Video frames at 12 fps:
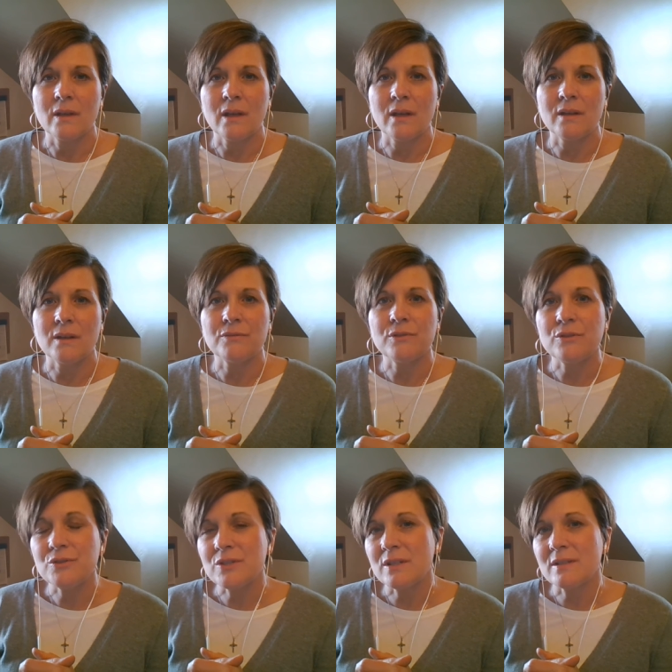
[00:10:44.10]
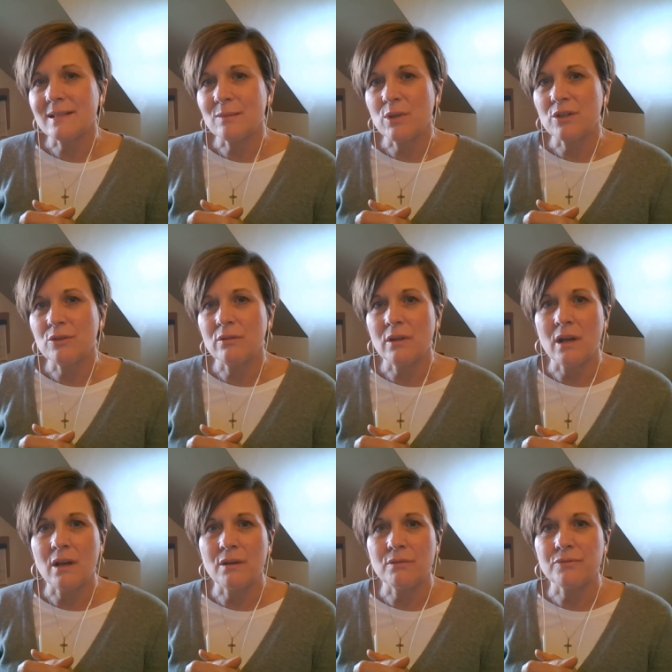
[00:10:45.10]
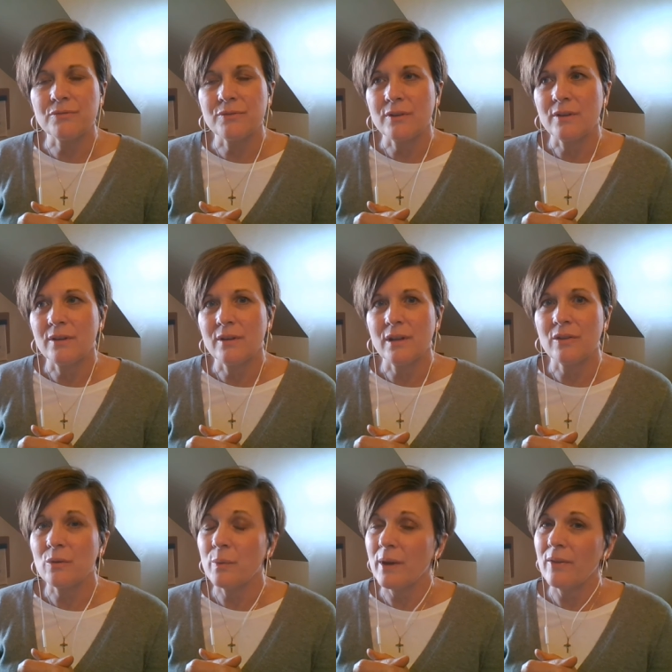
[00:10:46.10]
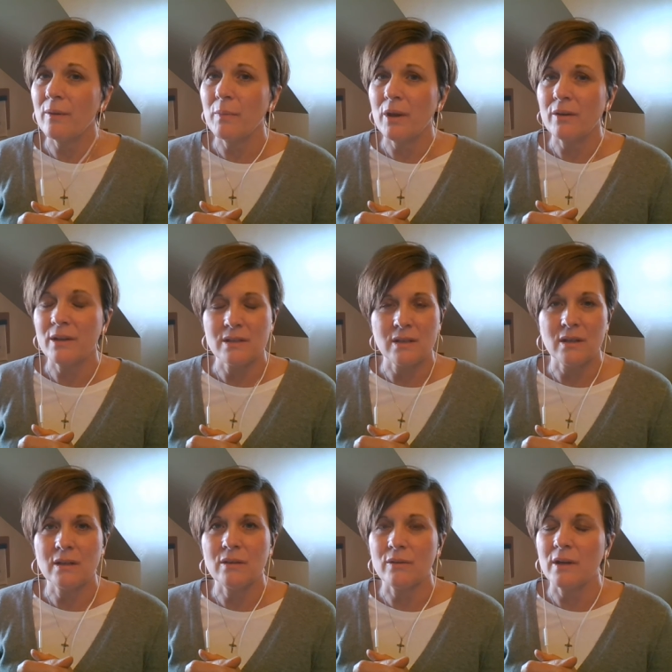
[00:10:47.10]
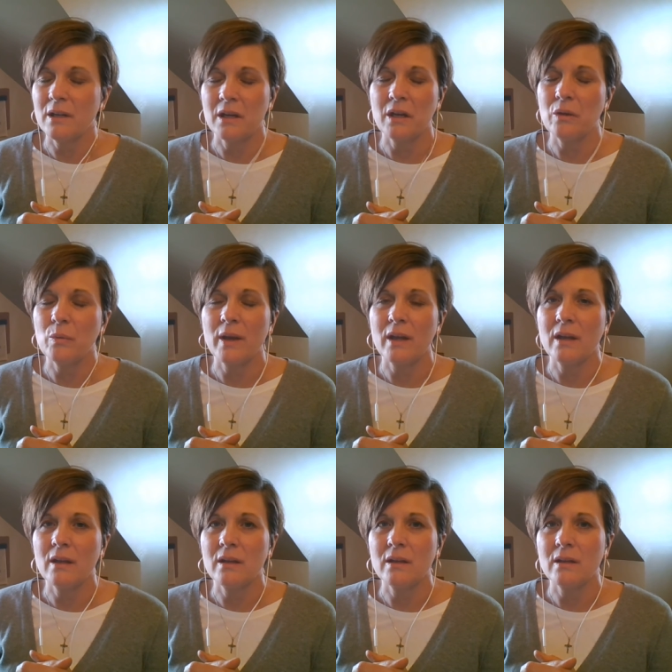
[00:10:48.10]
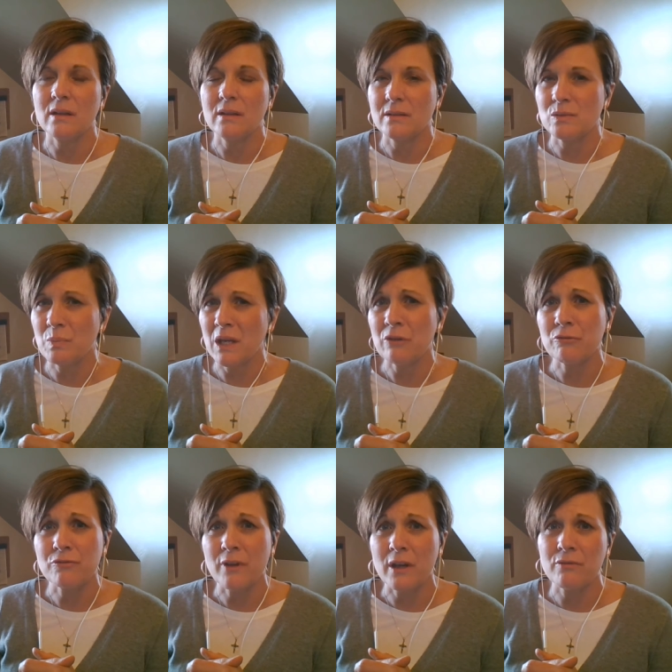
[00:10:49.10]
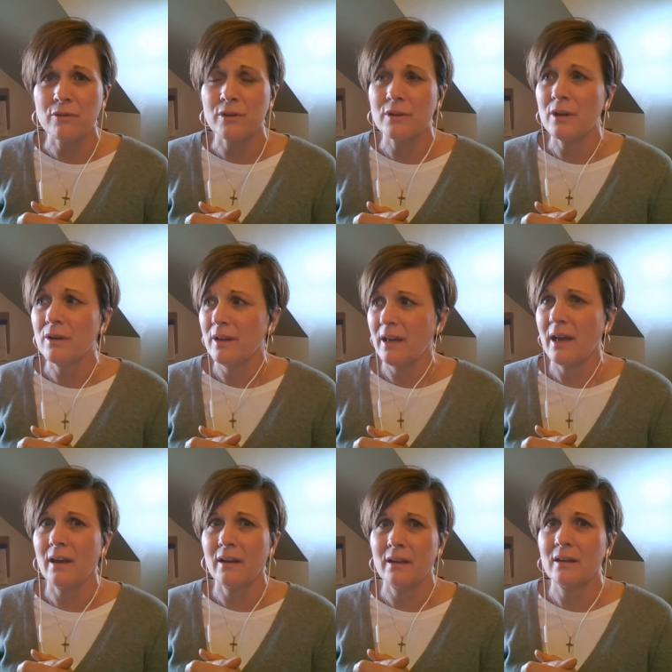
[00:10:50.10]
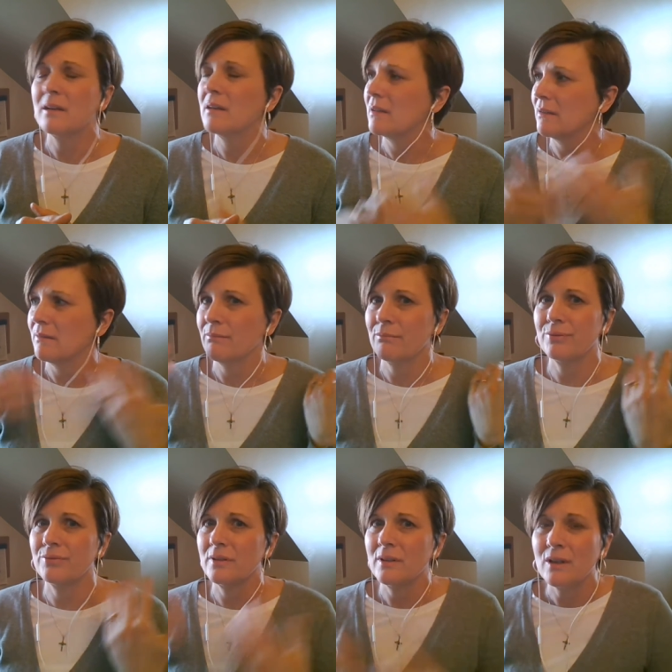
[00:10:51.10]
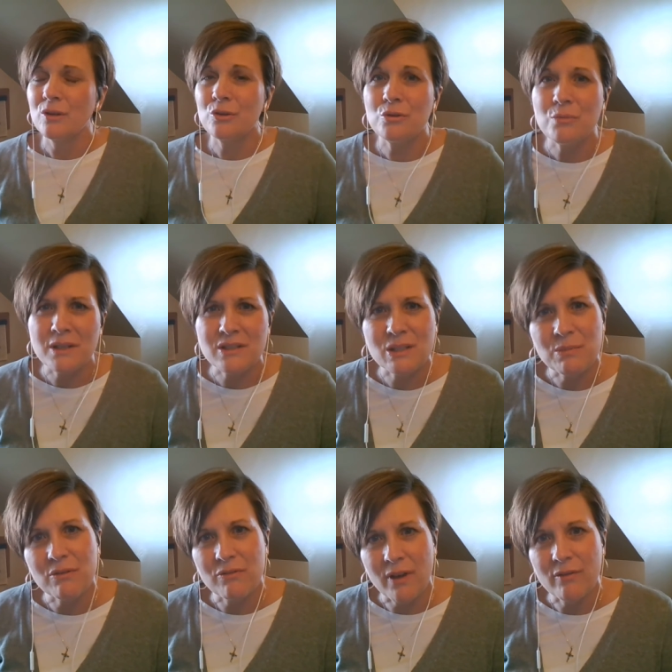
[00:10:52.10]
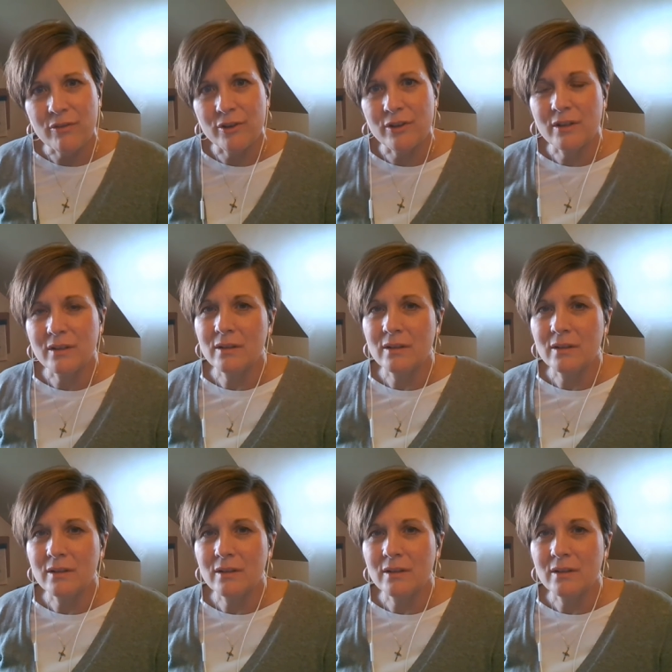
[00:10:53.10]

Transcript: And if losing someone you love in the way that Mary did or in any way is being favored. Heck, who wants to be favored?